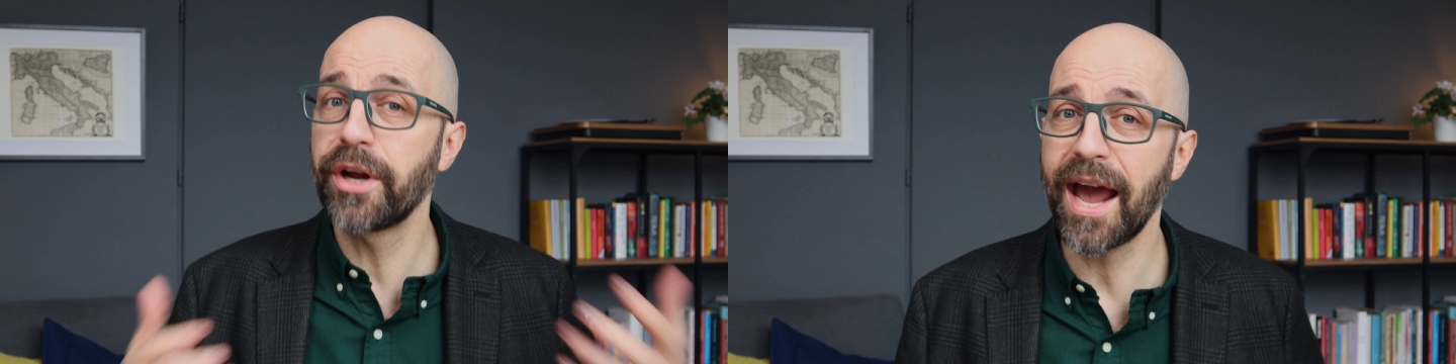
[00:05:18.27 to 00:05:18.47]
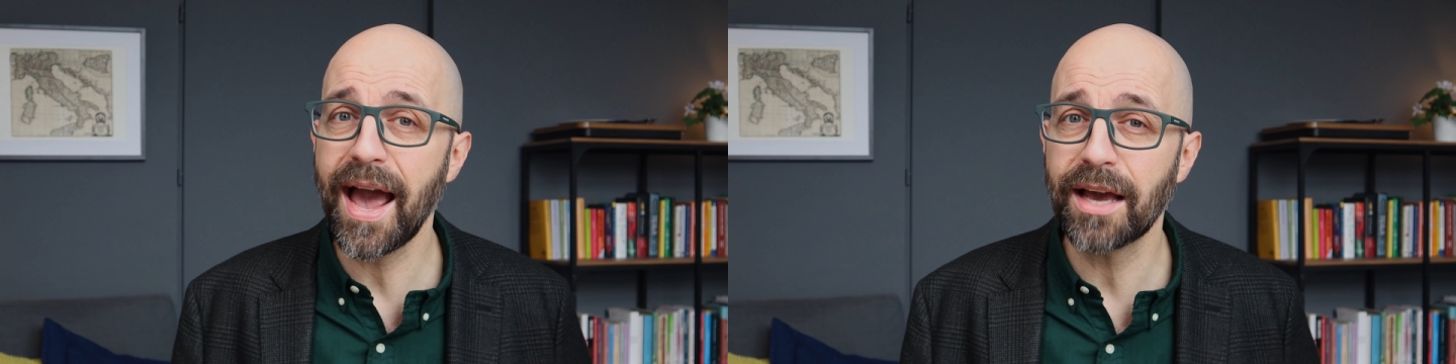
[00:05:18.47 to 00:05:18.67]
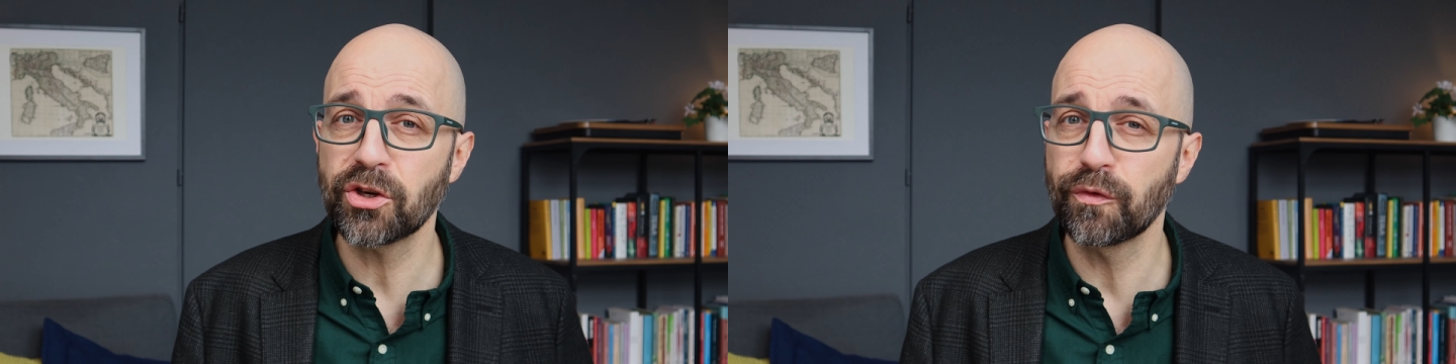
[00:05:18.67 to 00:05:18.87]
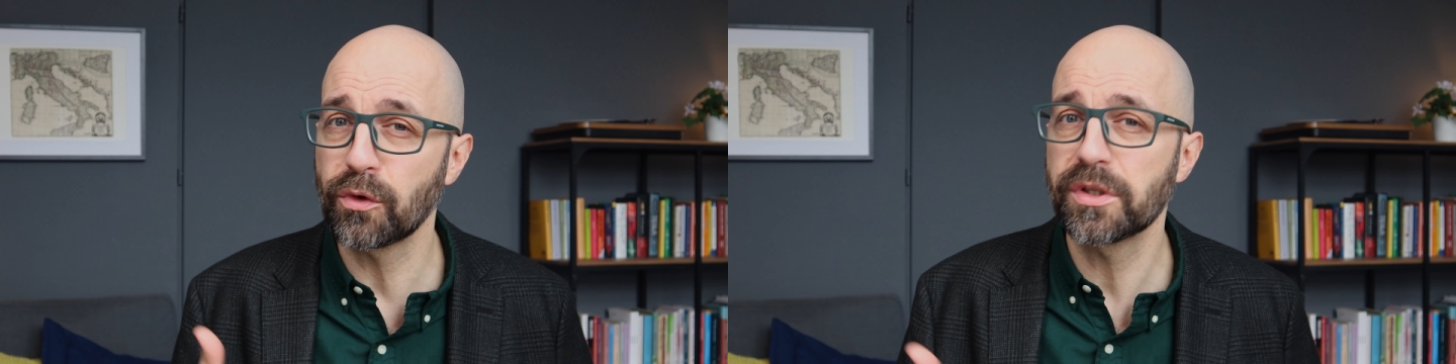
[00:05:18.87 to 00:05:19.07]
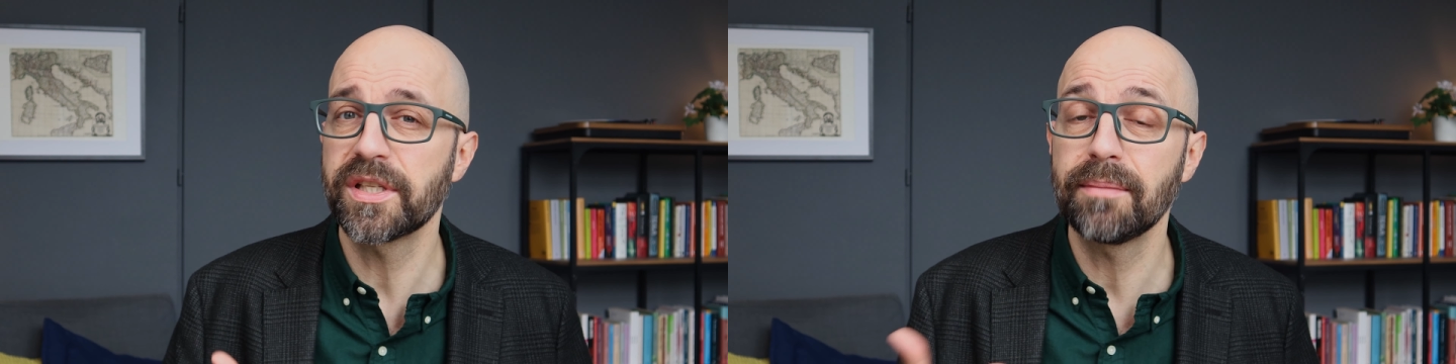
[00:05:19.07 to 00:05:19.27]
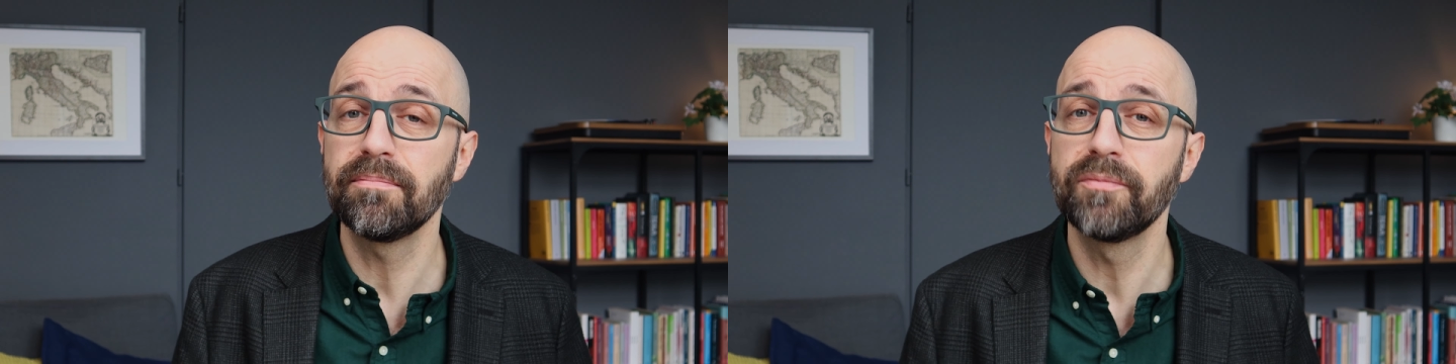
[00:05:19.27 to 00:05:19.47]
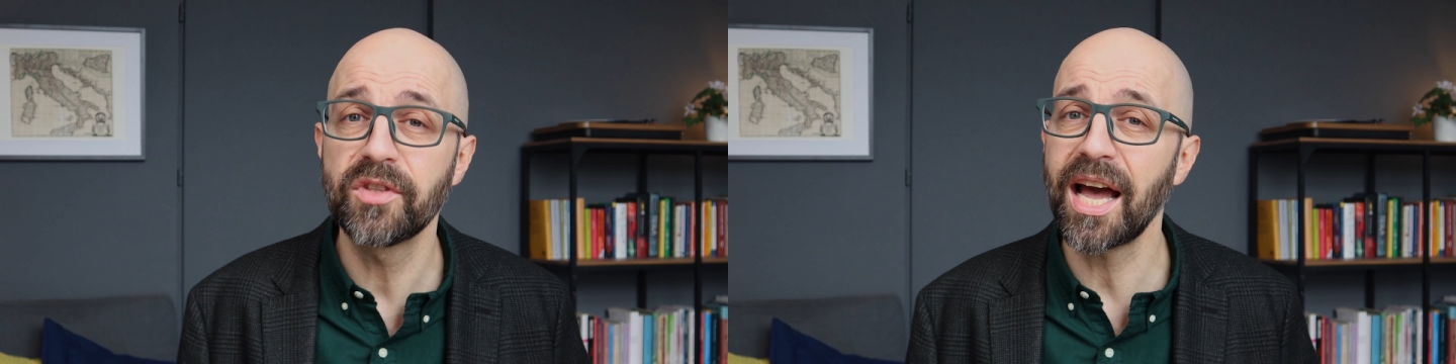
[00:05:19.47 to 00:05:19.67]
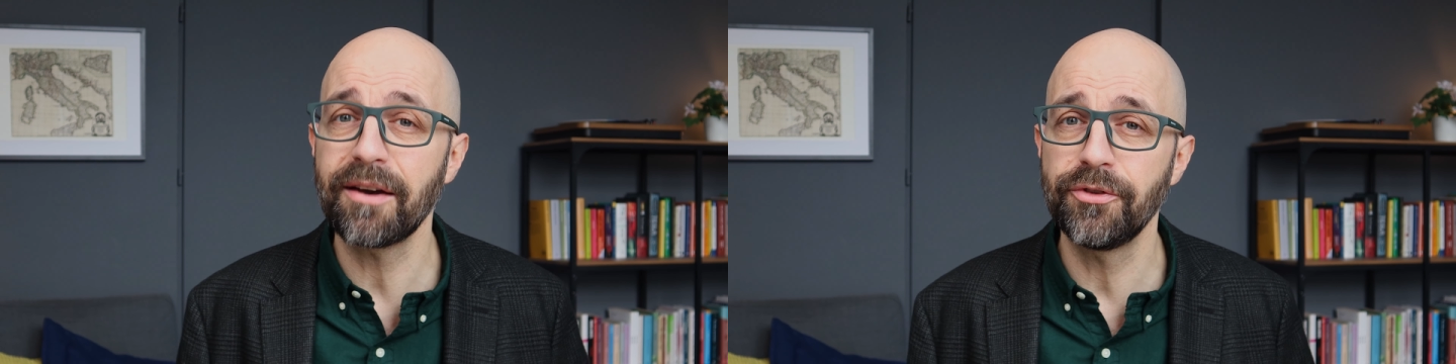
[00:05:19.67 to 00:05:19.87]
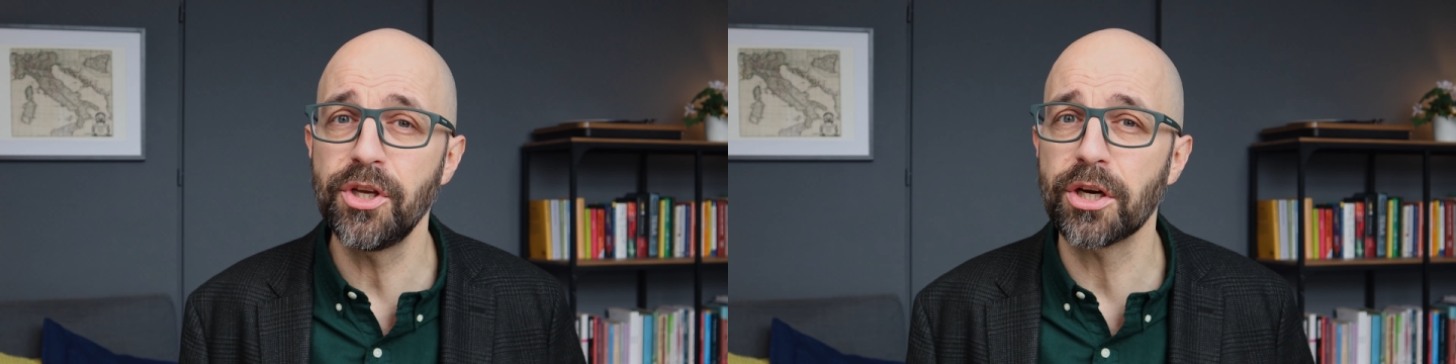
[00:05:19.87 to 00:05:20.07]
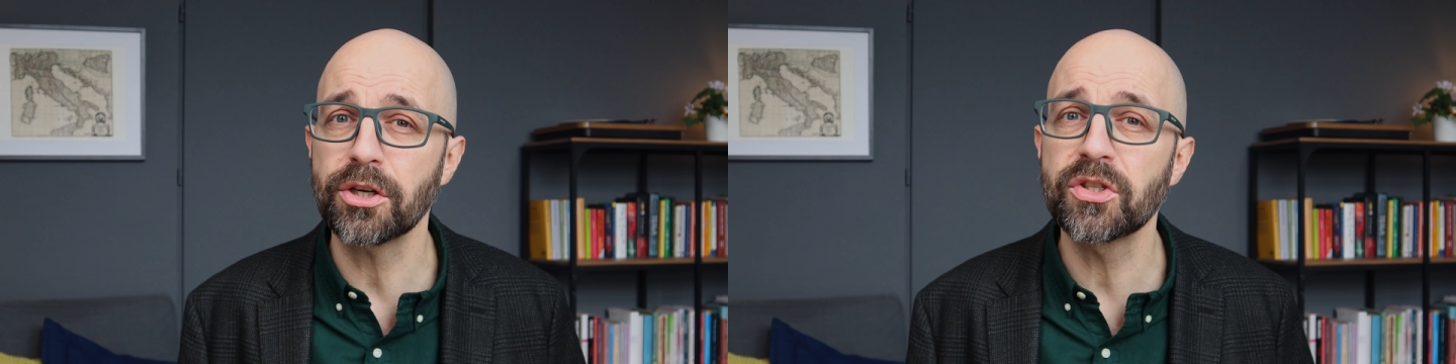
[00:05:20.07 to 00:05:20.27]
cash for some tough
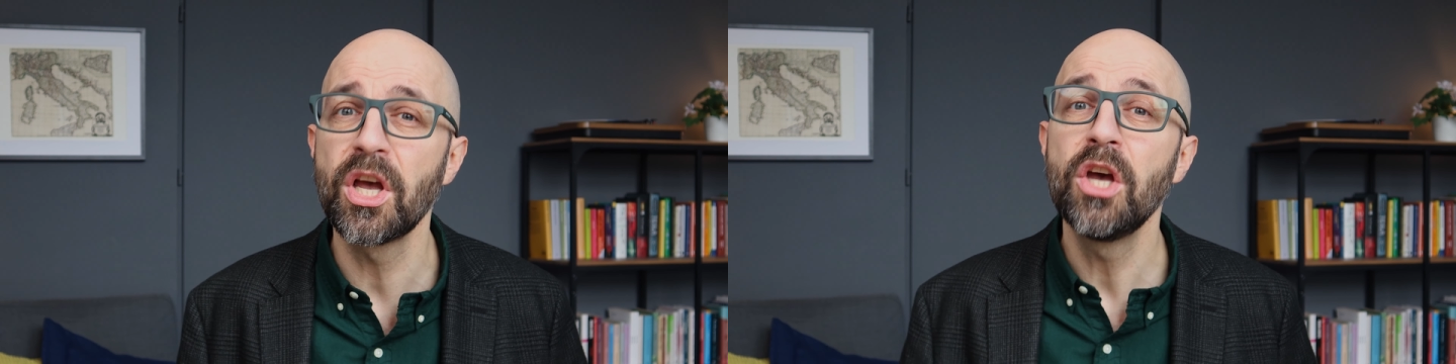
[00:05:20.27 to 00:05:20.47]
years,